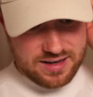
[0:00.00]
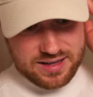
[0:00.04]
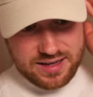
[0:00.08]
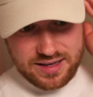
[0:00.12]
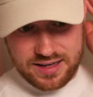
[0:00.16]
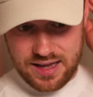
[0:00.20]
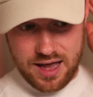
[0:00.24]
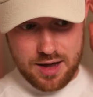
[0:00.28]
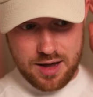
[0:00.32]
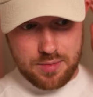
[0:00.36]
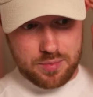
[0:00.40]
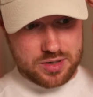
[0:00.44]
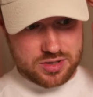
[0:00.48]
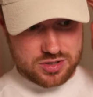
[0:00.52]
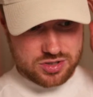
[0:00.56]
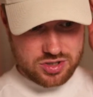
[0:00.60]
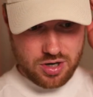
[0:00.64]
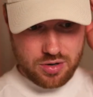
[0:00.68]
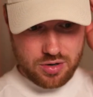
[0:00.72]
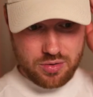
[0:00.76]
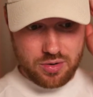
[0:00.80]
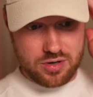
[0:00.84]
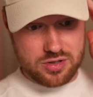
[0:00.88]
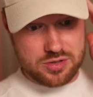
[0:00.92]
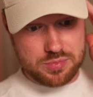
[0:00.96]
how much
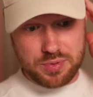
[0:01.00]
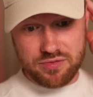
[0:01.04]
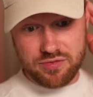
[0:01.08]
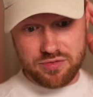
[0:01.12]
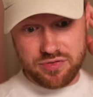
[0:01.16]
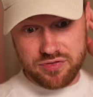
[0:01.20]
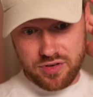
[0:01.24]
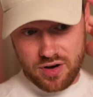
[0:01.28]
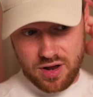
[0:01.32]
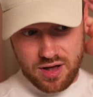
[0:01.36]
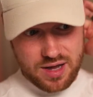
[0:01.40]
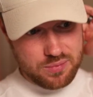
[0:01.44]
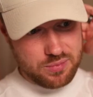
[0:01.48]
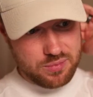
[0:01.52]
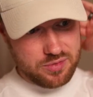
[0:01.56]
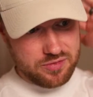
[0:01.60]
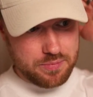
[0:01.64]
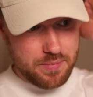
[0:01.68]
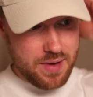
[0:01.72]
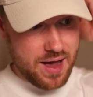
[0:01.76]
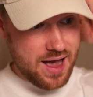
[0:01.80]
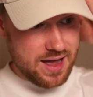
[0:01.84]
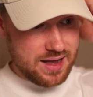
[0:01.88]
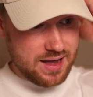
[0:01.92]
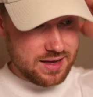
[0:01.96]
Toto's been flirting with
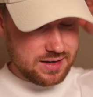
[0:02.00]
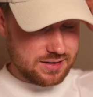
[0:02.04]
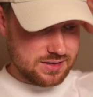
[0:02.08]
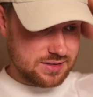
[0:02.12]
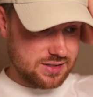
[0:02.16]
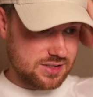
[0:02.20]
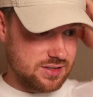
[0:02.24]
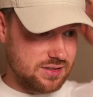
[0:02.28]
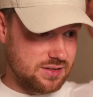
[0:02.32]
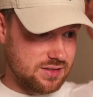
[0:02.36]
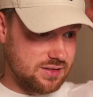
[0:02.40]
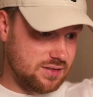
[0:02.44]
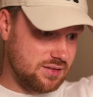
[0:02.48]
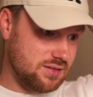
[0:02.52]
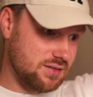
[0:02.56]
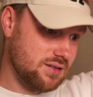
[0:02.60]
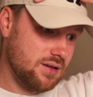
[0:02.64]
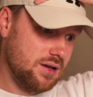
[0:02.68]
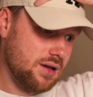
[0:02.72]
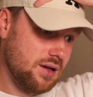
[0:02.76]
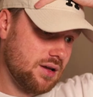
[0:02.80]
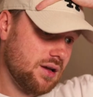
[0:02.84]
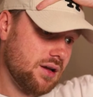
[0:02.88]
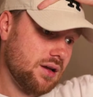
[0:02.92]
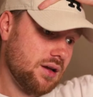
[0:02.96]
Max and,
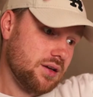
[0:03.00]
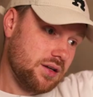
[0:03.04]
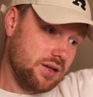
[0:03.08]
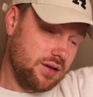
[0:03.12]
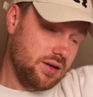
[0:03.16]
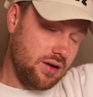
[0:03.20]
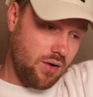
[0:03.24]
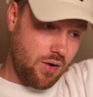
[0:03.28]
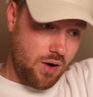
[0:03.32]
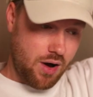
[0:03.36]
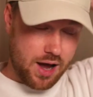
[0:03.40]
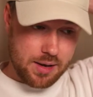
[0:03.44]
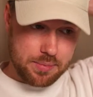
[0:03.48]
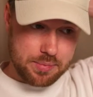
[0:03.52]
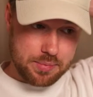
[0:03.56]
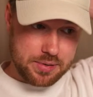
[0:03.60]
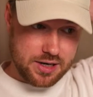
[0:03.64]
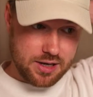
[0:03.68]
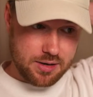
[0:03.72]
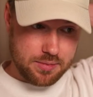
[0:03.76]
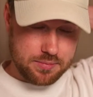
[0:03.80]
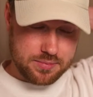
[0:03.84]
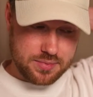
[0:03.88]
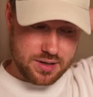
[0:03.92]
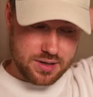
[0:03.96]
hyping
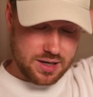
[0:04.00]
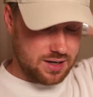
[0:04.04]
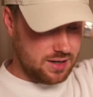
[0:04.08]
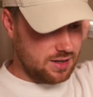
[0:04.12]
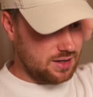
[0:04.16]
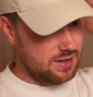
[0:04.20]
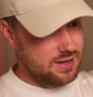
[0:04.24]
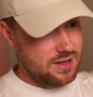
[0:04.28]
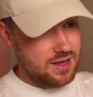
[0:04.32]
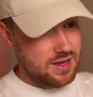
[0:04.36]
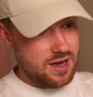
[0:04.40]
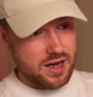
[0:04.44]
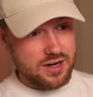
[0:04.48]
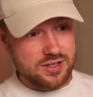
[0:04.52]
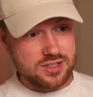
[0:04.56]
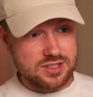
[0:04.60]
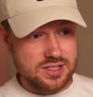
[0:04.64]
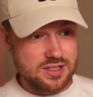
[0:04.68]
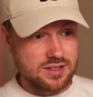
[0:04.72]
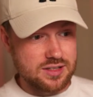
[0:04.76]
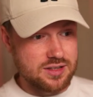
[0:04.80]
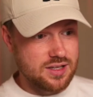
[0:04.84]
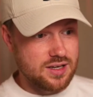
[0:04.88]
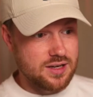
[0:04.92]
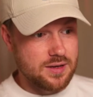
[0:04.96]
up. I just think
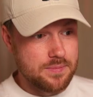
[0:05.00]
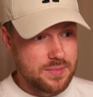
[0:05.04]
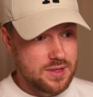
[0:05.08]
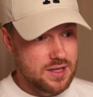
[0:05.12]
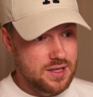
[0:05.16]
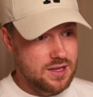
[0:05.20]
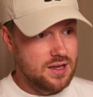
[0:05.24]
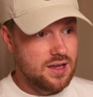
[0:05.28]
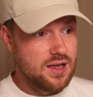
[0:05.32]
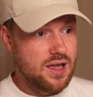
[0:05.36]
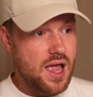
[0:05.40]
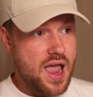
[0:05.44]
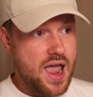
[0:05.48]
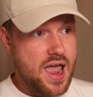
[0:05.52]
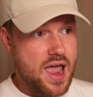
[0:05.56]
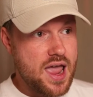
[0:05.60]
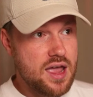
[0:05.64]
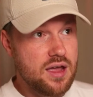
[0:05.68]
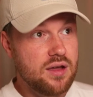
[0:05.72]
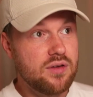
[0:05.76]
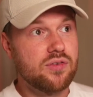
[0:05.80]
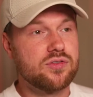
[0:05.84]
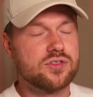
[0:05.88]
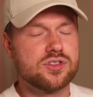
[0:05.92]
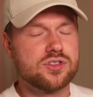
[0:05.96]
that
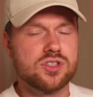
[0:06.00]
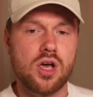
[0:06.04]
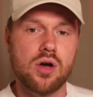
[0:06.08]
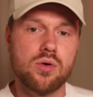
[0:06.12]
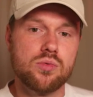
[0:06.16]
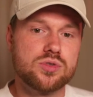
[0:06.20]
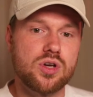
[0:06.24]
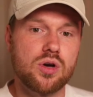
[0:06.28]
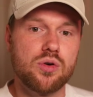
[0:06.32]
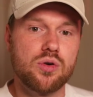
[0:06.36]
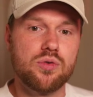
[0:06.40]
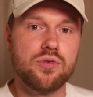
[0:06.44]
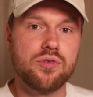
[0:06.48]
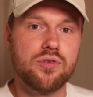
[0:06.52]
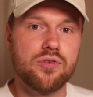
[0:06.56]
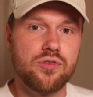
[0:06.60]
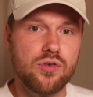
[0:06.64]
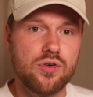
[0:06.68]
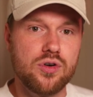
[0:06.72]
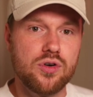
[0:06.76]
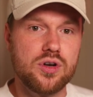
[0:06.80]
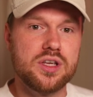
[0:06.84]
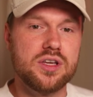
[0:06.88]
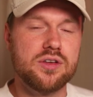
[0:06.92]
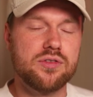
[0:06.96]
if Toto
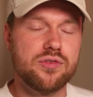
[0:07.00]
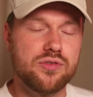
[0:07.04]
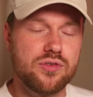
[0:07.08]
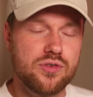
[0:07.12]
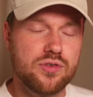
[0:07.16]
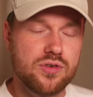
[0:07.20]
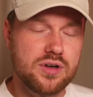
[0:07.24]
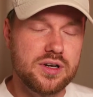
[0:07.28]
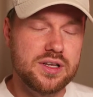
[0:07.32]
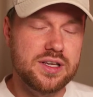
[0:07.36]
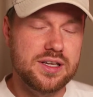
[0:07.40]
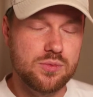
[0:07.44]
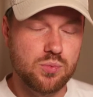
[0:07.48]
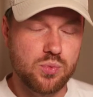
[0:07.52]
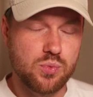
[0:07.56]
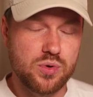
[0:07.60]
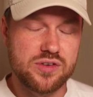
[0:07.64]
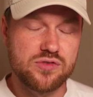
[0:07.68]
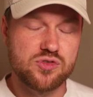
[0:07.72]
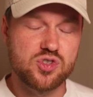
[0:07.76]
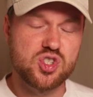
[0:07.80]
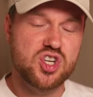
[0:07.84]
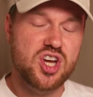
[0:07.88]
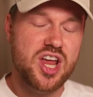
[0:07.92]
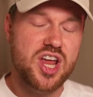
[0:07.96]
fully with
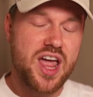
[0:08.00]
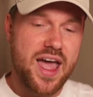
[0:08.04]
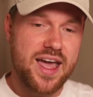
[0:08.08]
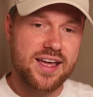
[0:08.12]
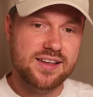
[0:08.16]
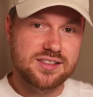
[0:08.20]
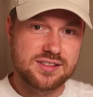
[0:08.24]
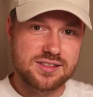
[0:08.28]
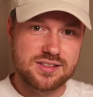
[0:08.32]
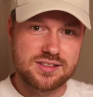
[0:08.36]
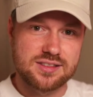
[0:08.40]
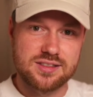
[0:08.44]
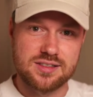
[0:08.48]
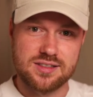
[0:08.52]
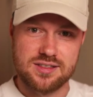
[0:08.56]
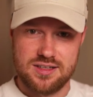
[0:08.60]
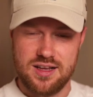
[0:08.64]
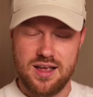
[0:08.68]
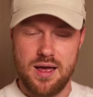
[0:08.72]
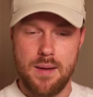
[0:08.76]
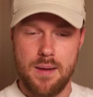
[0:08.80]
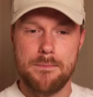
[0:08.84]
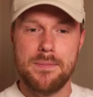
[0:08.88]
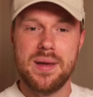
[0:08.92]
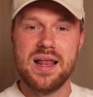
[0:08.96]
chest
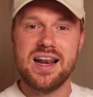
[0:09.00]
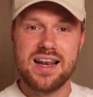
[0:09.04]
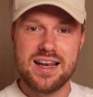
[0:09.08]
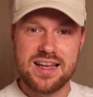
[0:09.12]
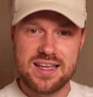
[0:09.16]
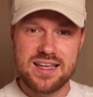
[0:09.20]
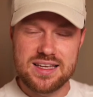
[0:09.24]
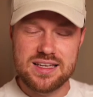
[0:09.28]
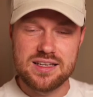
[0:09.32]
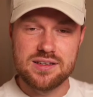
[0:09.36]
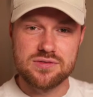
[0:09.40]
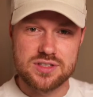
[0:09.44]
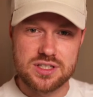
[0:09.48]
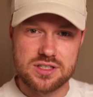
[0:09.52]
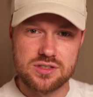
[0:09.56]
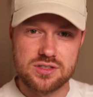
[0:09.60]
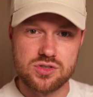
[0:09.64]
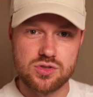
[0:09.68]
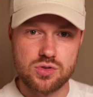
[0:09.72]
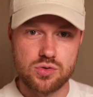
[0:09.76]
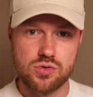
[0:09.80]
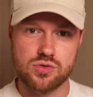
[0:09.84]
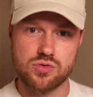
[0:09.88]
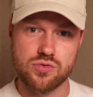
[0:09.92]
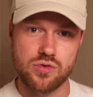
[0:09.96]
believed in
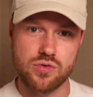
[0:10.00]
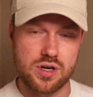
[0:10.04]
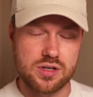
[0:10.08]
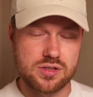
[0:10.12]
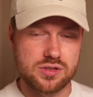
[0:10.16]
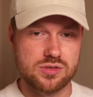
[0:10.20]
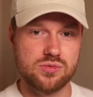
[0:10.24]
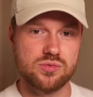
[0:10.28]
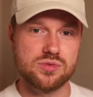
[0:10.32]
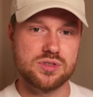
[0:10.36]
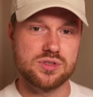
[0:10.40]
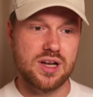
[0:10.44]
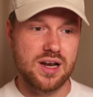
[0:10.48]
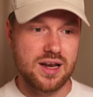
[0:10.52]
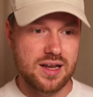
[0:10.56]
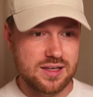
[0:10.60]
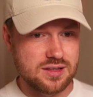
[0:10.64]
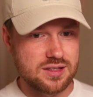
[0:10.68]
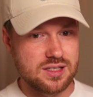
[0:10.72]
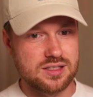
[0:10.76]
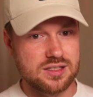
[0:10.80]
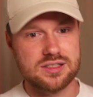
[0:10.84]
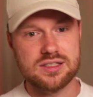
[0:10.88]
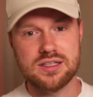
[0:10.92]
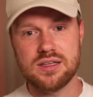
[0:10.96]
George Russell to lead
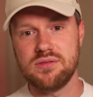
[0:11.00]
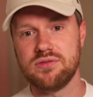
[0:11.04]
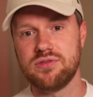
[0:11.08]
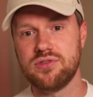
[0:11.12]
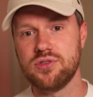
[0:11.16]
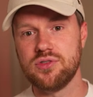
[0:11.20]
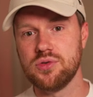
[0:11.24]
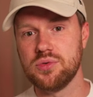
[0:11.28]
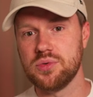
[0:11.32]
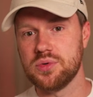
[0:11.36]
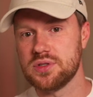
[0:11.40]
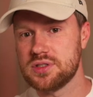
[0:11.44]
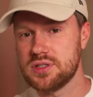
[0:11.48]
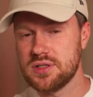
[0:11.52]
this team forward,